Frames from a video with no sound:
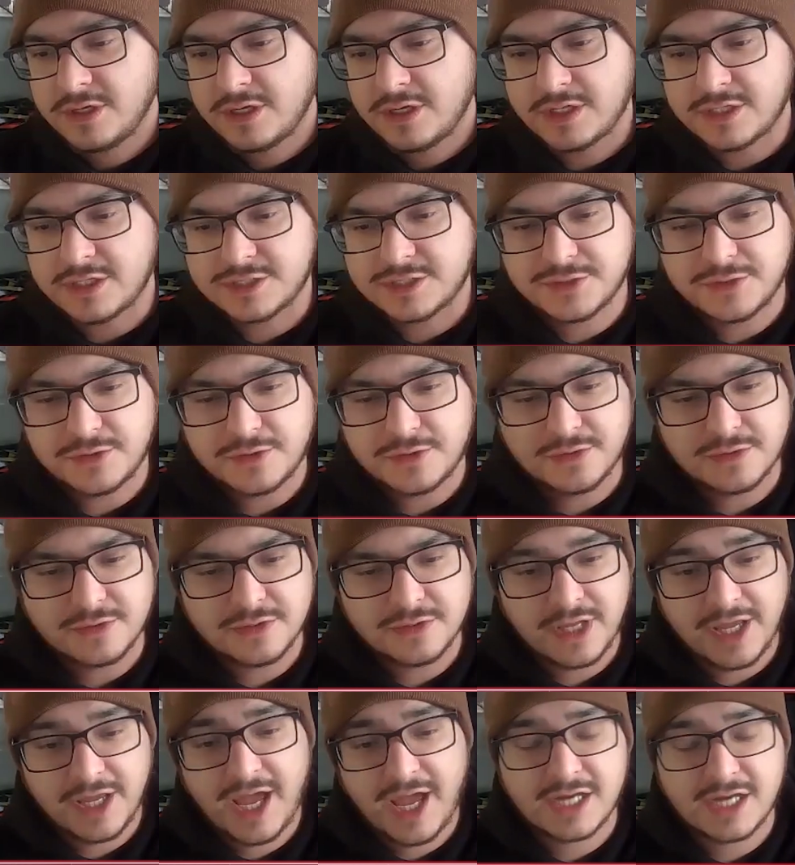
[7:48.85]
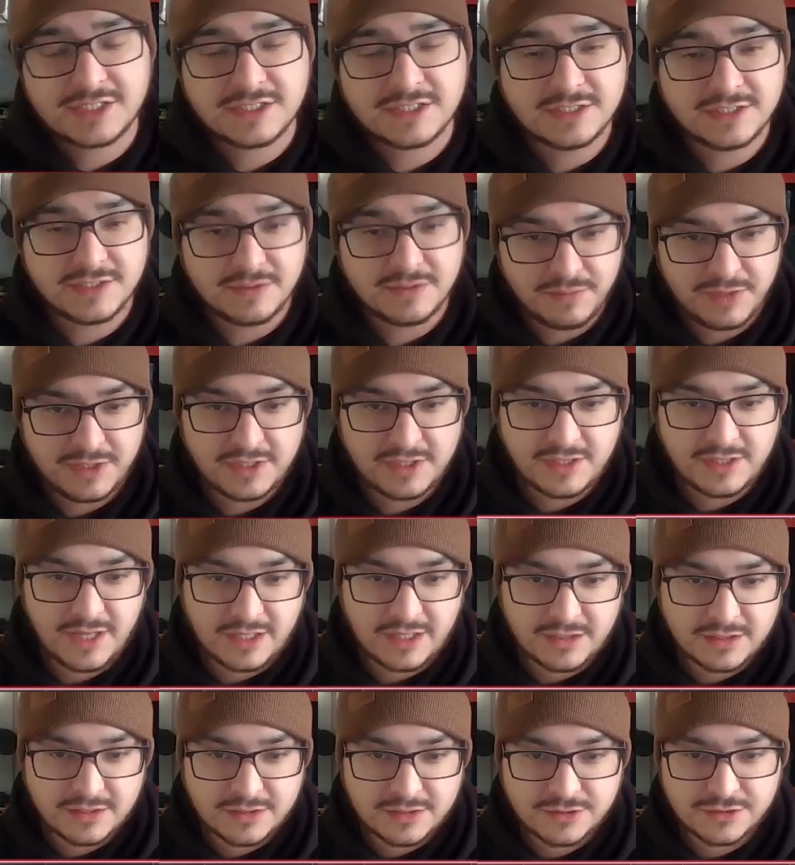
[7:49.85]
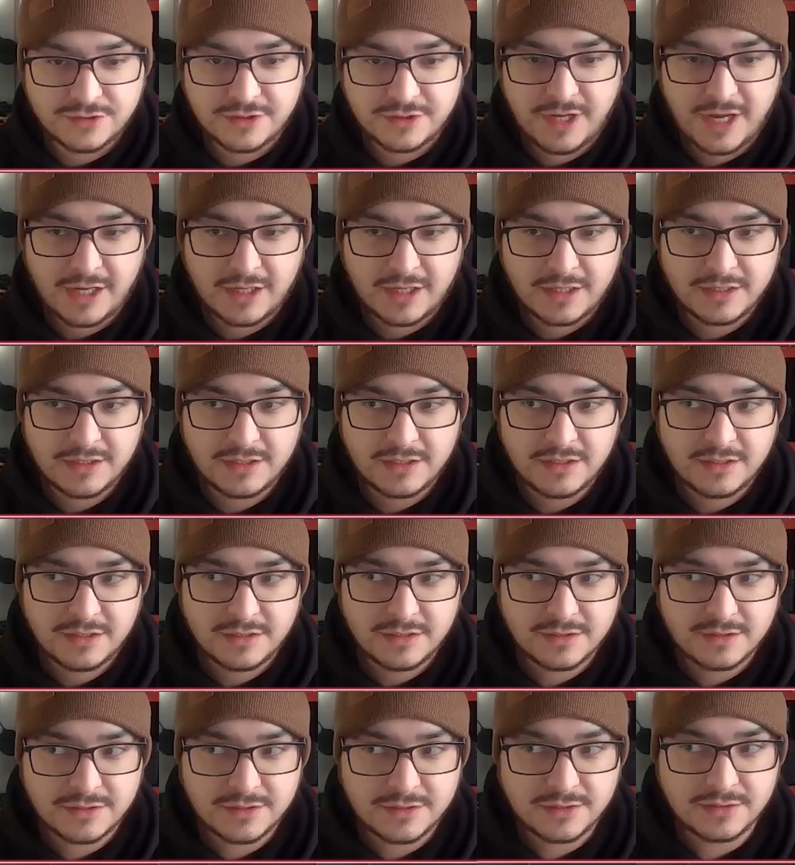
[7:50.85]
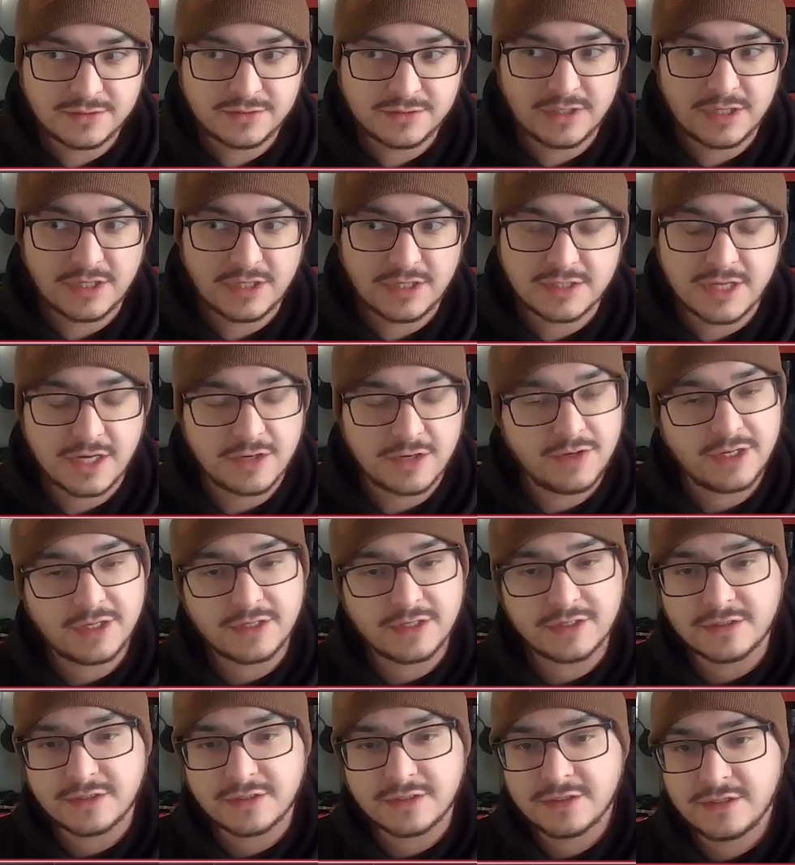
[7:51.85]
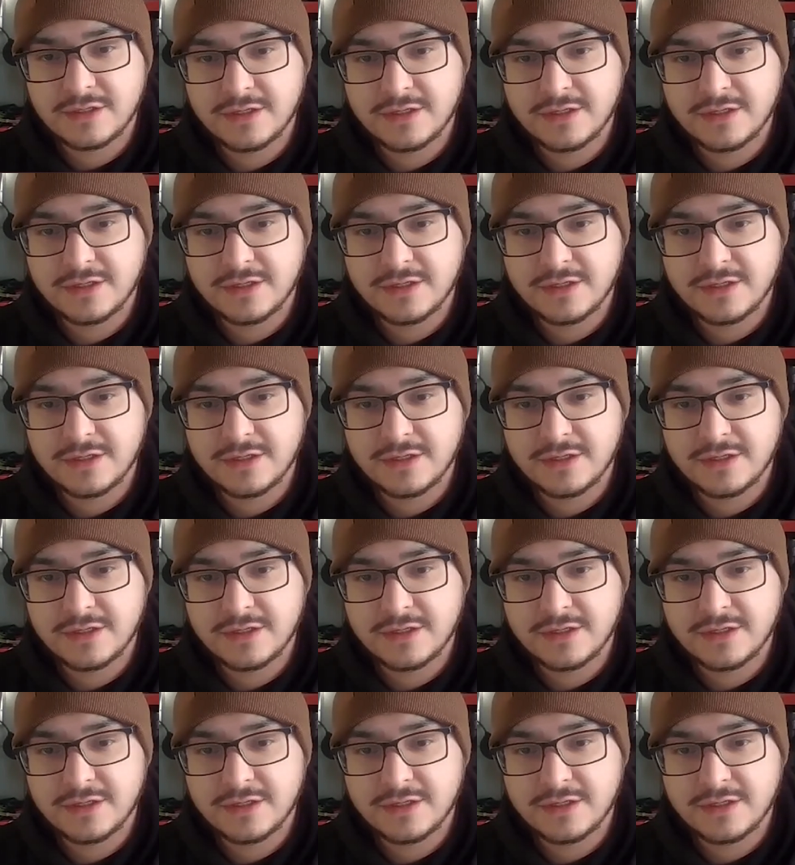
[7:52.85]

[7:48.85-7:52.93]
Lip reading: And so they actually submitted that track to Tawagan.